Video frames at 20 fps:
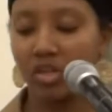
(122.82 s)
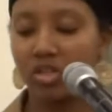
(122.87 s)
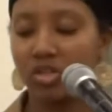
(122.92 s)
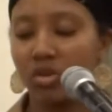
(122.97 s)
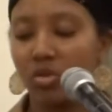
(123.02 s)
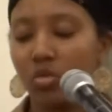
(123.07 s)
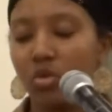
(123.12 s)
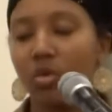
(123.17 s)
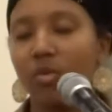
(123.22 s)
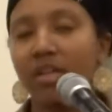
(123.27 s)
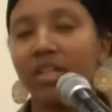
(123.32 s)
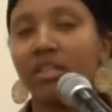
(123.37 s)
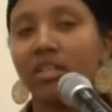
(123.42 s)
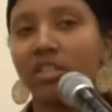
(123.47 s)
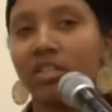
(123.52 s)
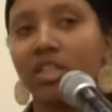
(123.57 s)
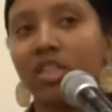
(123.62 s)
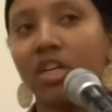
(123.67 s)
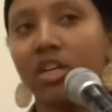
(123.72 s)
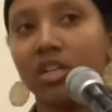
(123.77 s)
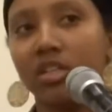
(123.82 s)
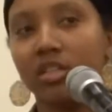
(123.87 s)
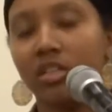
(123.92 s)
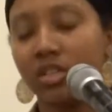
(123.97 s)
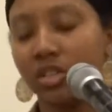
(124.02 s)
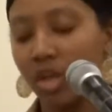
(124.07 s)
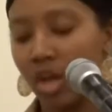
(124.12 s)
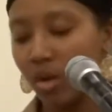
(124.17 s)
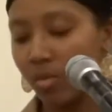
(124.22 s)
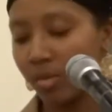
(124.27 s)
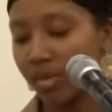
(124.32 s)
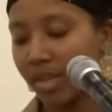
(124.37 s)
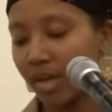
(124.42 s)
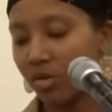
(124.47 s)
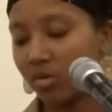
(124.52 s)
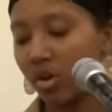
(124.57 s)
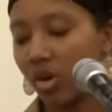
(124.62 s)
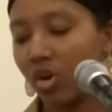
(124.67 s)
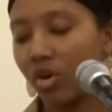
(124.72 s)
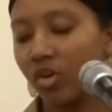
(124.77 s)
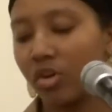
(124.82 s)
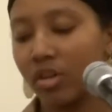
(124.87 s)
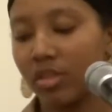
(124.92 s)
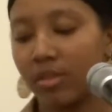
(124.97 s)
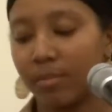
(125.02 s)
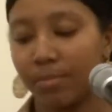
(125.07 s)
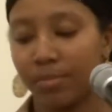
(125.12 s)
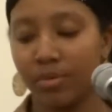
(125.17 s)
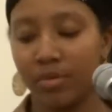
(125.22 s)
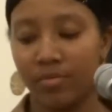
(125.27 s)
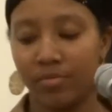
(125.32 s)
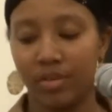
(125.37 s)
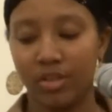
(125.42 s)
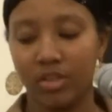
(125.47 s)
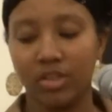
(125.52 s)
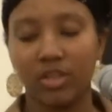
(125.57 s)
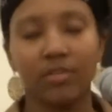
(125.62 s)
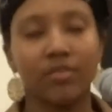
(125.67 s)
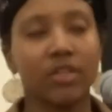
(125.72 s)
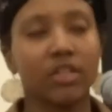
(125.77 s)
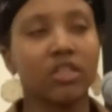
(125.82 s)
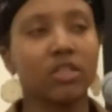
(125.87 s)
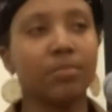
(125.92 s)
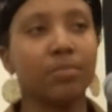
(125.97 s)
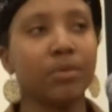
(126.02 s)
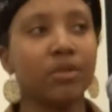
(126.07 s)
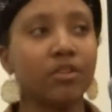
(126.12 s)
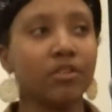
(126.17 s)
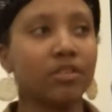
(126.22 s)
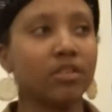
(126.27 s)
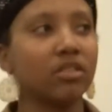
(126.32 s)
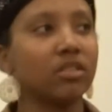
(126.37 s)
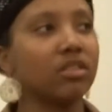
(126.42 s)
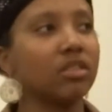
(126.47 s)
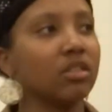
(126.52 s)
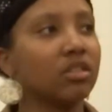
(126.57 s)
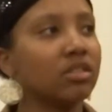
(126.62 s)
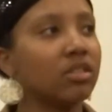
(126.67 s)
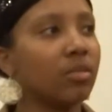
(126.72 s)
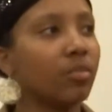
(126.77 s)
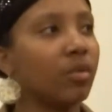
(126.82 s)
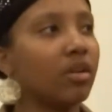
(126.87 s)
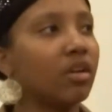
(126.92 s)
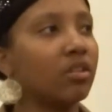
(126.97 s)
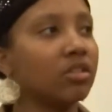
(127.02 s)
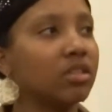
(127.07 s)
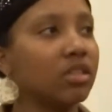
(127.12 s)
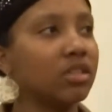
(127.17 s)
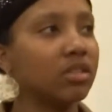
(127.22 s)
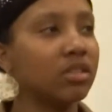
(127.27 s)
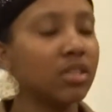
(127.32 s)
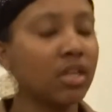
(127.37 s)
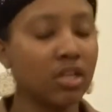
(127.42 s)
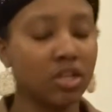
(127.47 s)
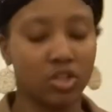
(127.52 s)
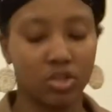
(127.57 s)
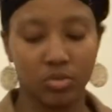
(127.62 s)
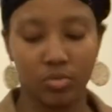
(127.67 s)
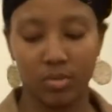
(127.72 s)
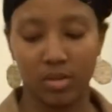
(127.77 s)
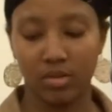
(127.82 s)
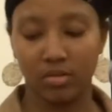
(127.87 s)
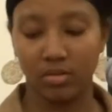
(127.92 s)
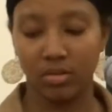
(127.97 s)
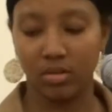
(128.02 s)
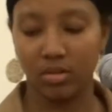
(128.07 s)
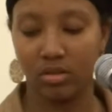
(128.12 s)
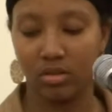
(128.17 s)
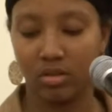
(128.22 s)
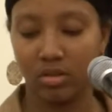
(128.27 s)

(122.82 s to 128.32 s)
are so quick to judge without earning the privilege of experiencing someone else's sanctuary.